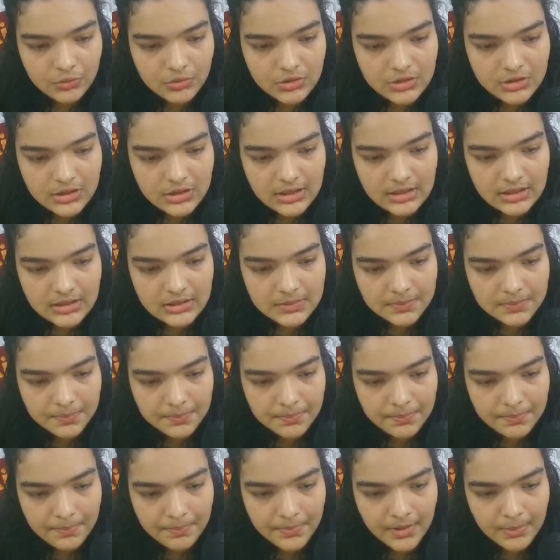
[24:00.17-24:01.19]
these
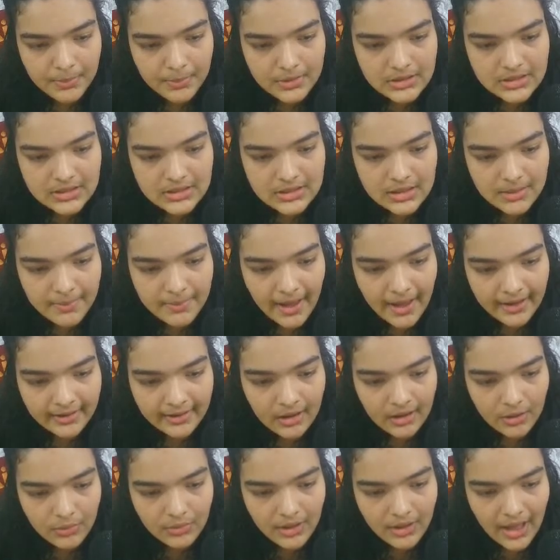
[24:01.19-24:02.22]
images in the
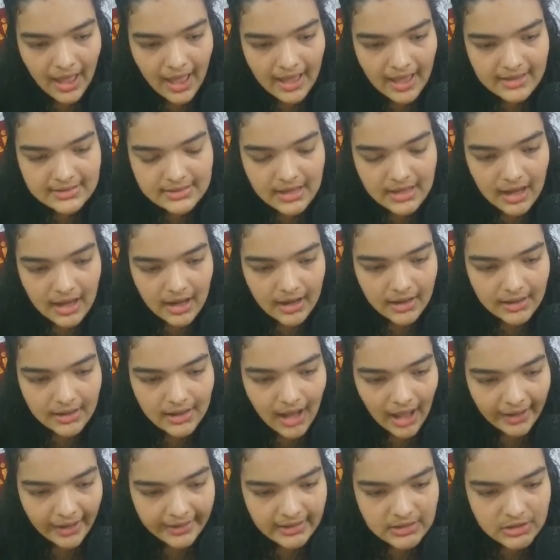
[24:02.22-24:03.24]
background as
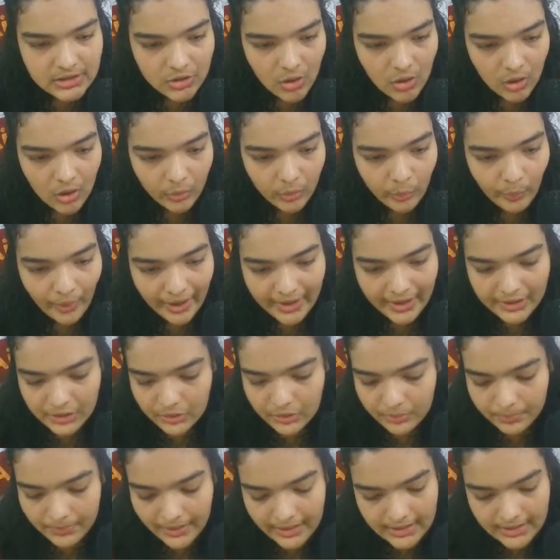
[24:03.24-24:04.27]
guides on where
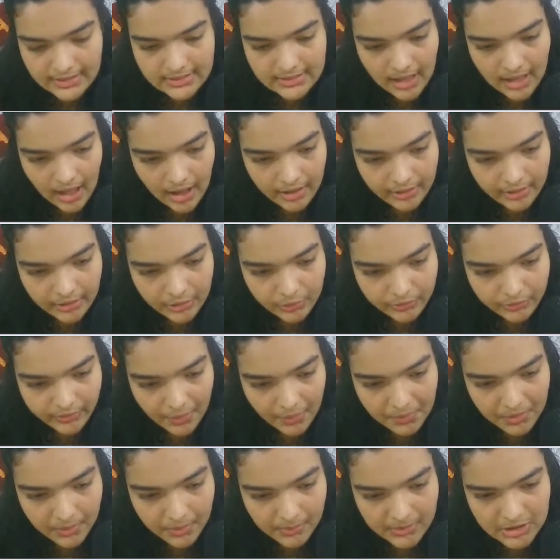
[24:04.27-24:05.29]
to place our
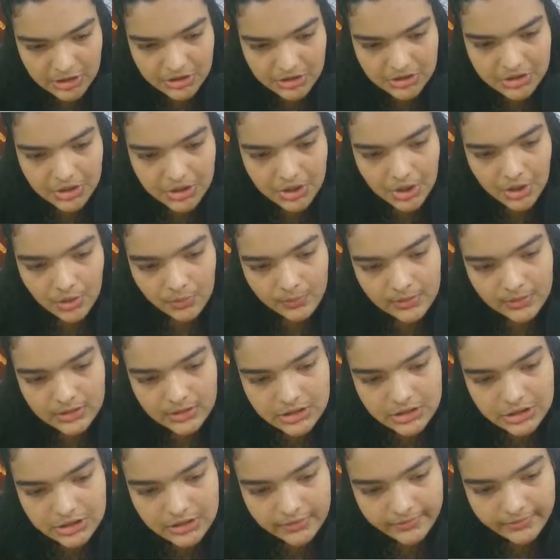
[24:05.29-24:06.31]
newfound images. We'll
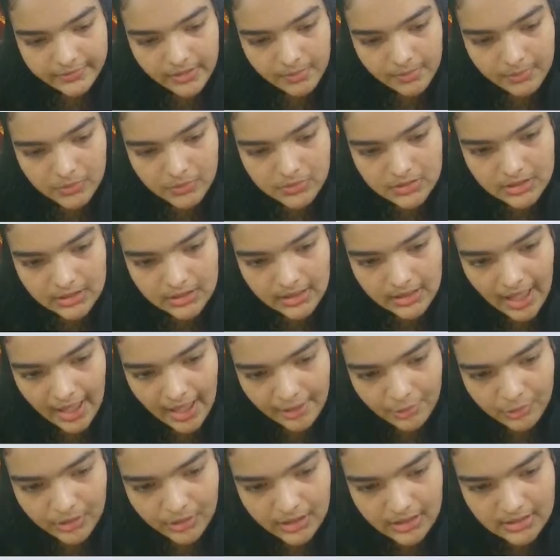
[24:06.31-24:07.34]
just shift them using
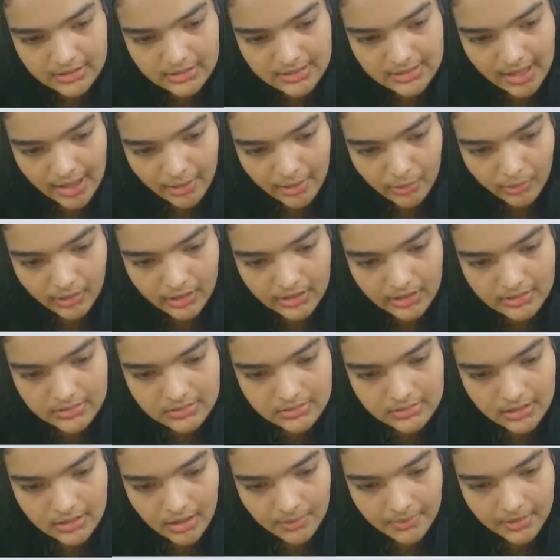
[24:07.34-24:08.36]
arrow keys. Arrow
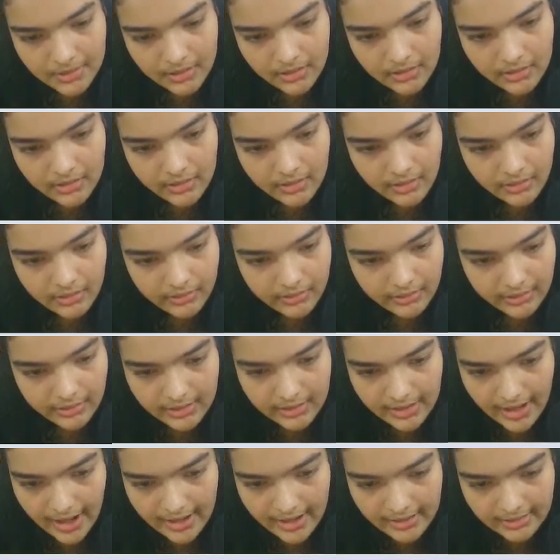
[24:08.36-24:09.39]
keys come in
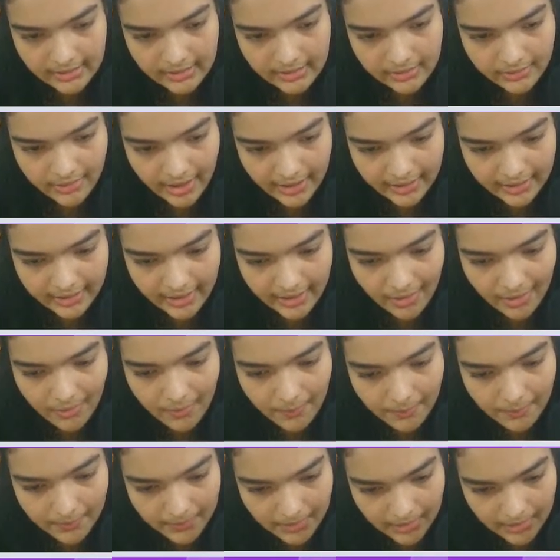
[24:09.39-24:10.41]
real handy right
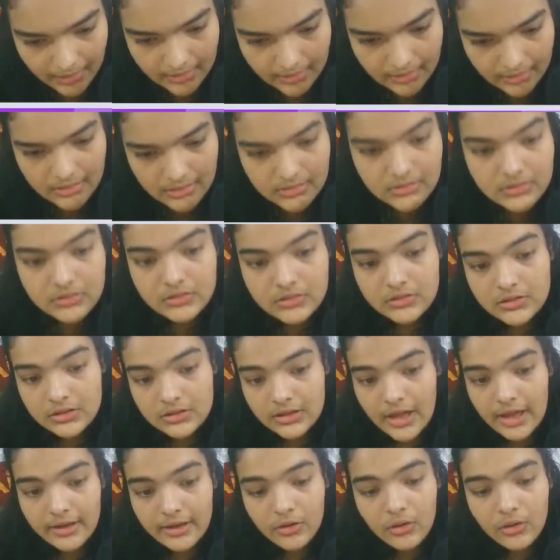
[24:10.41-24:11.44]
now in this
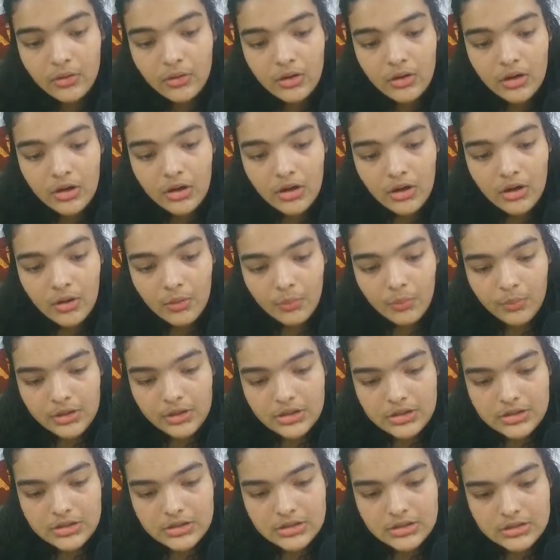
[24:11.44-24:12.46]
scenario.
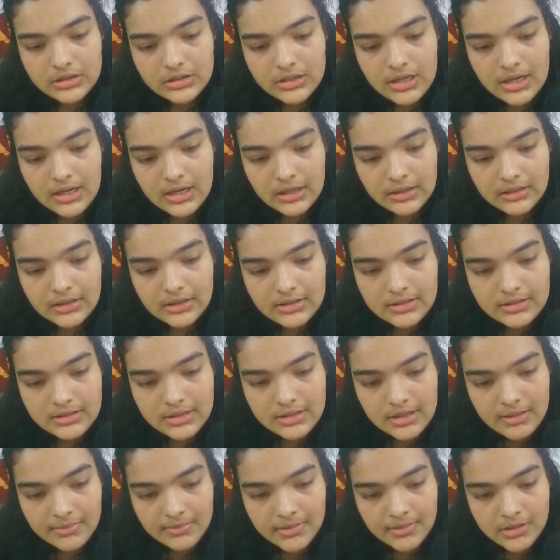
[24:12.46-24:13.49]
We'll just take this
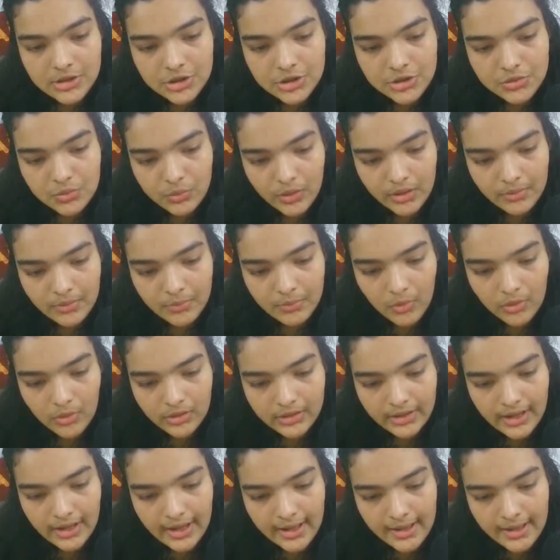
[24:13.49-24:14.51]
image one more
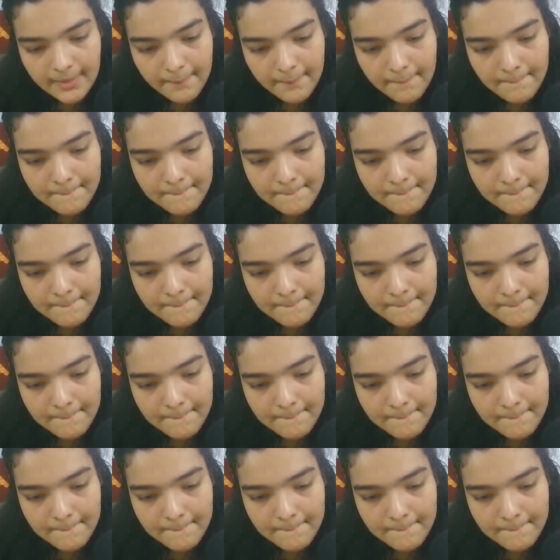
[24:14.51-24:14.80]
time,